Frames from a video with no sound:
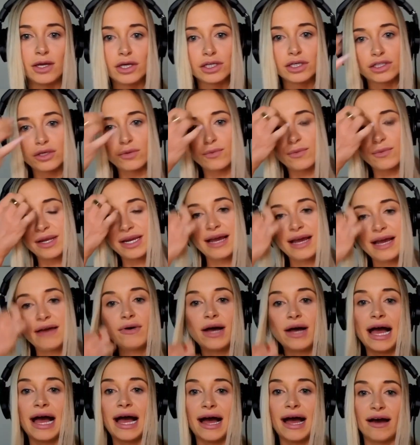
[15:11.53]
So we now
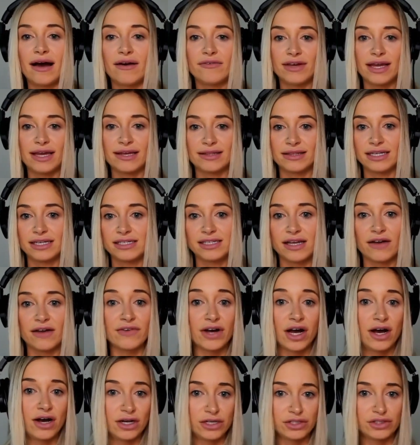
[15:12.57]
have a list of
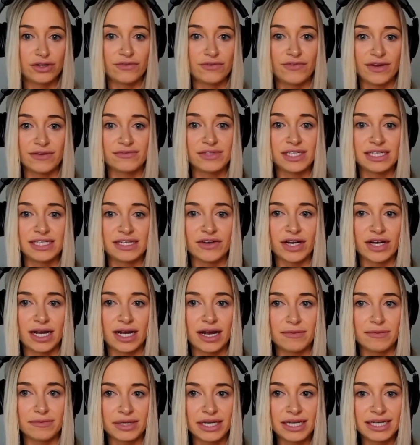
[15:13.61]
150 different
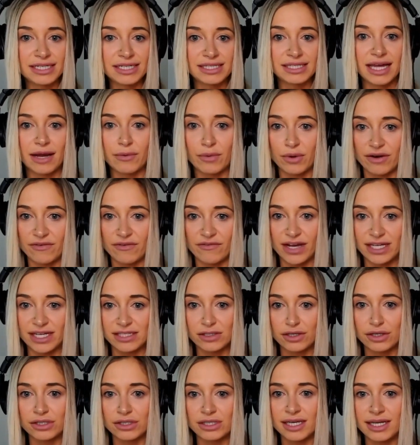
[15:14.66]
companies that we're
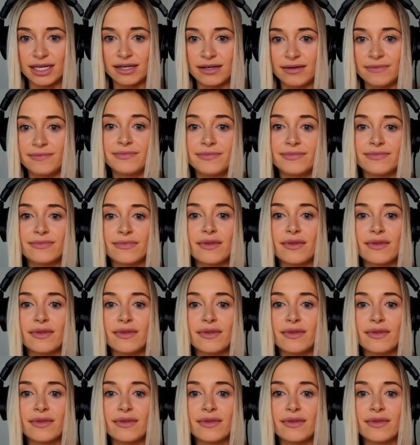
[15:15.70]
investors in.